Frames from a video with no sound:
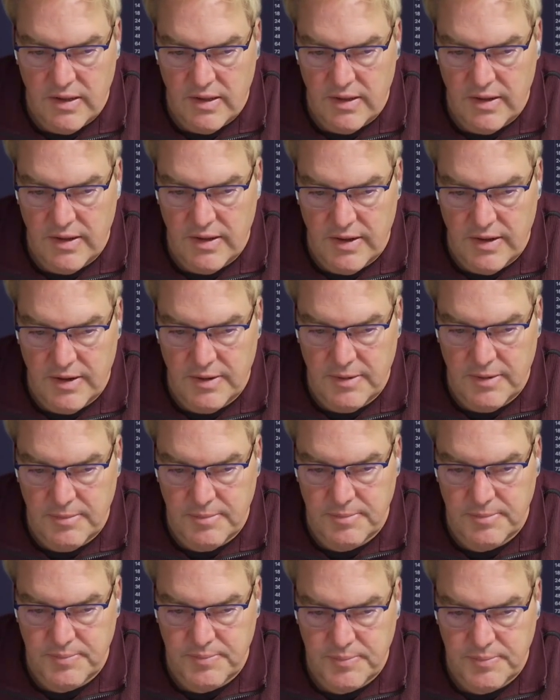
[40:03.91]
And
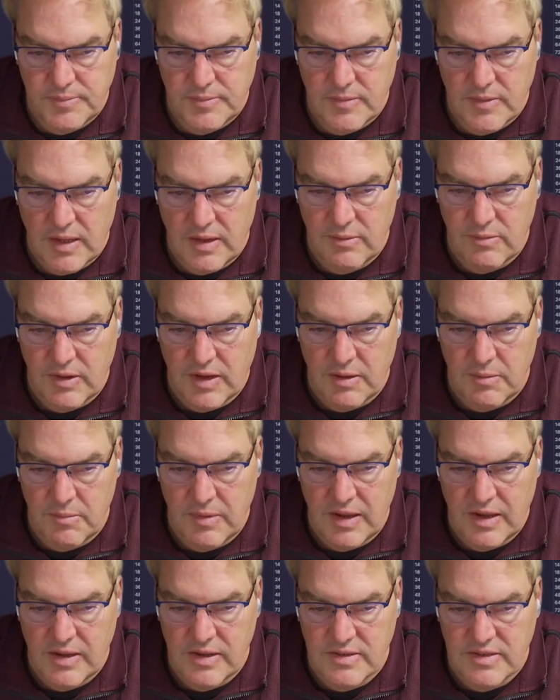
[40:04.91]
we can
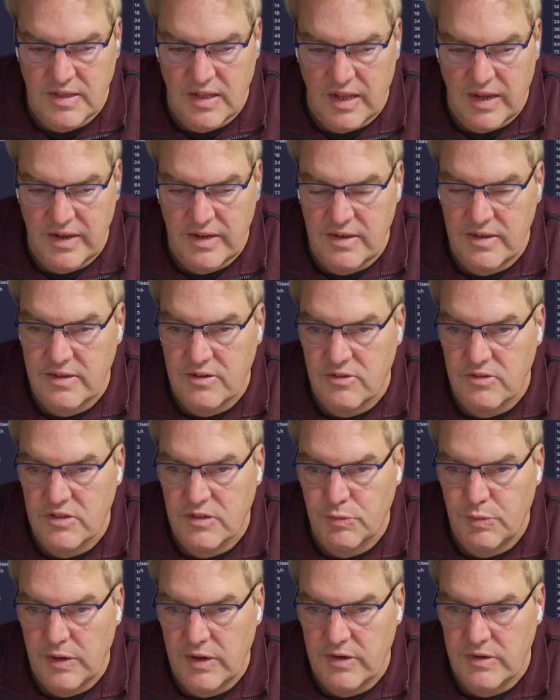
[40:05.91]
make it slightly
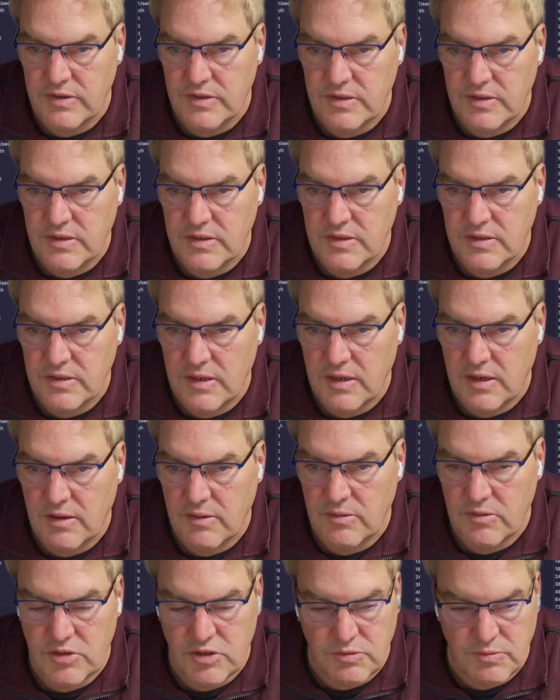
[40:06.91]
transparent,
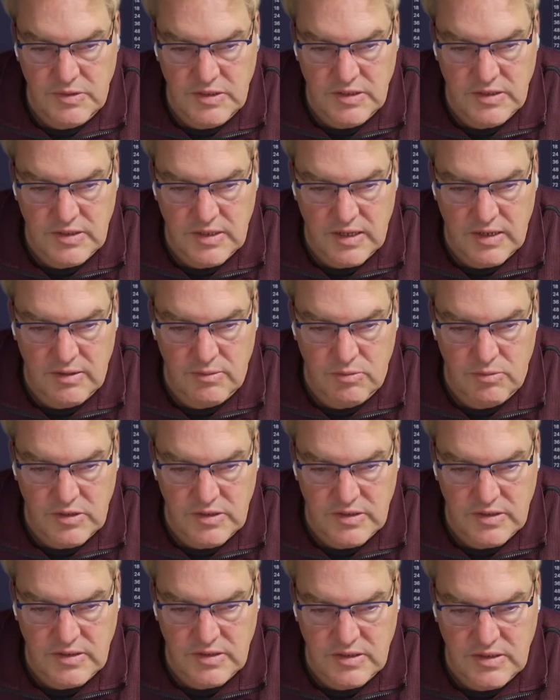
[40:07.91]
which means that it
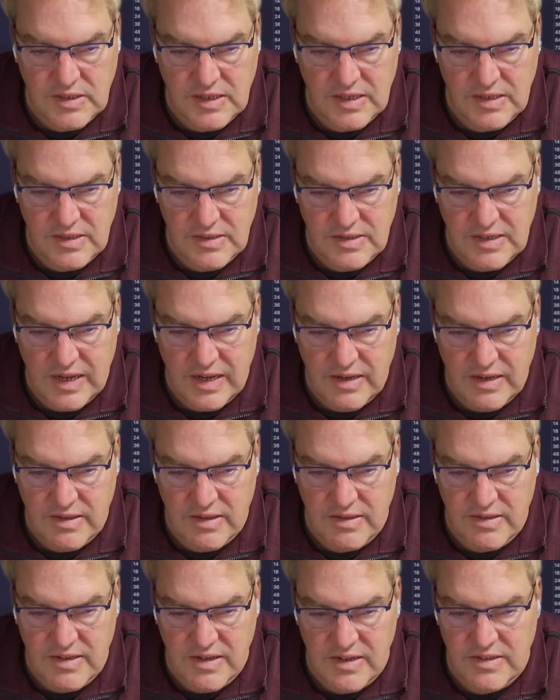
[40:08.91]
will take the
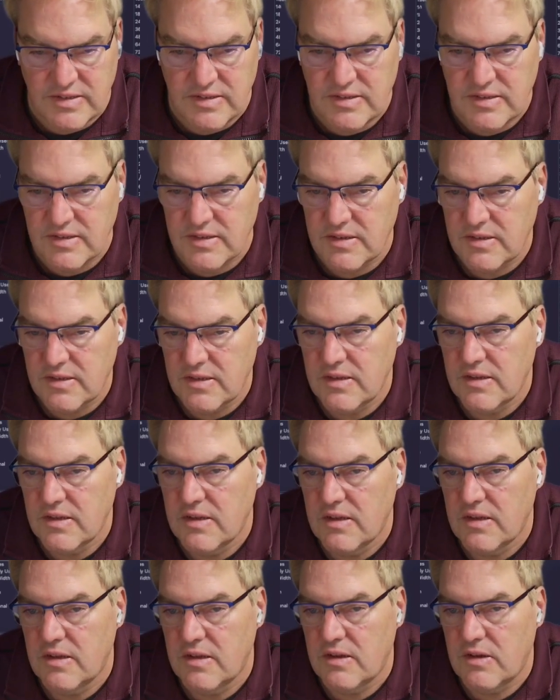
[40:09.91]
tint
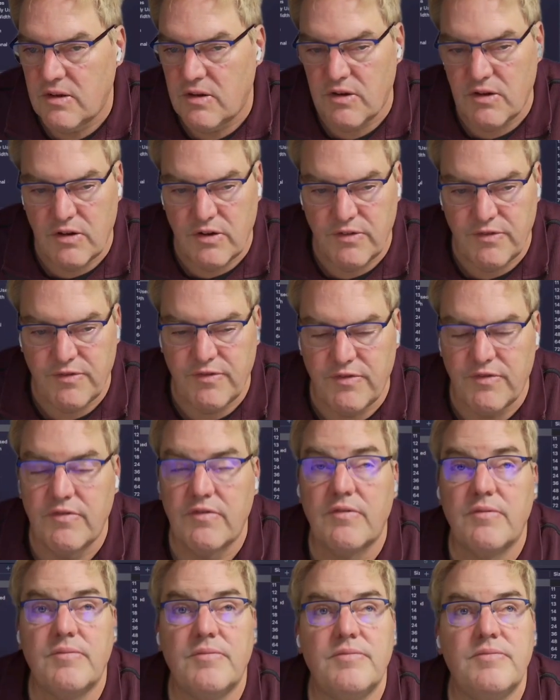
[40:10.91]
of
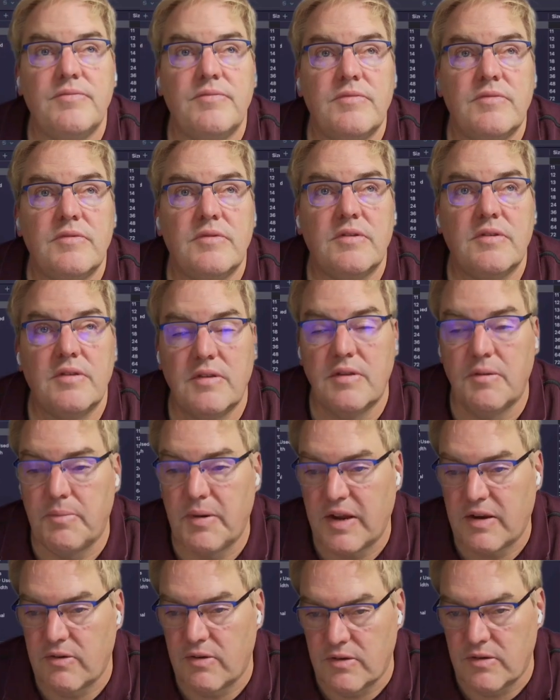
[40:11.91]
the
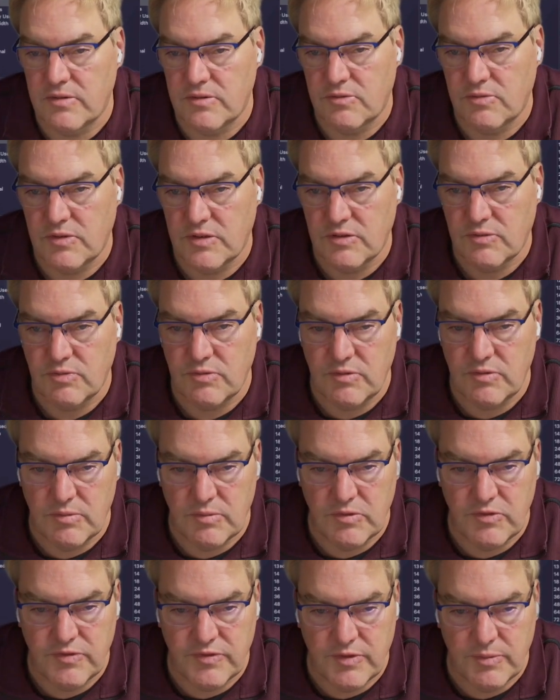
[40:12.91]
background. Once we
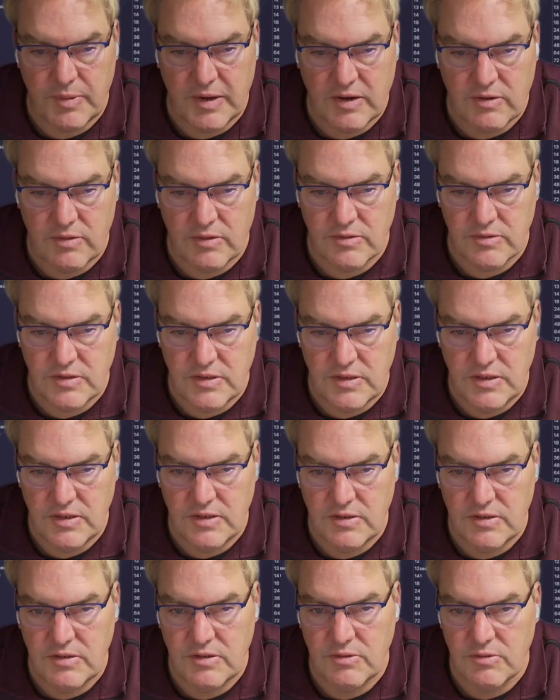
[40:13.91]
remove the background
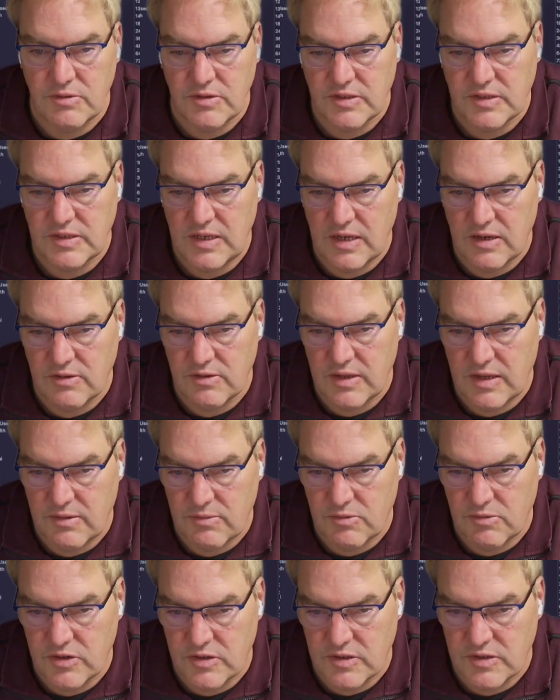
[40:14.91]
here, you will see how that
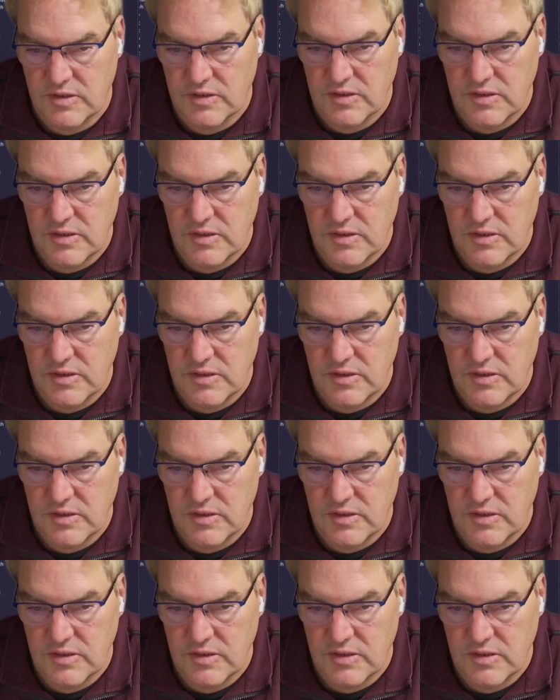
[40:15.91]
works.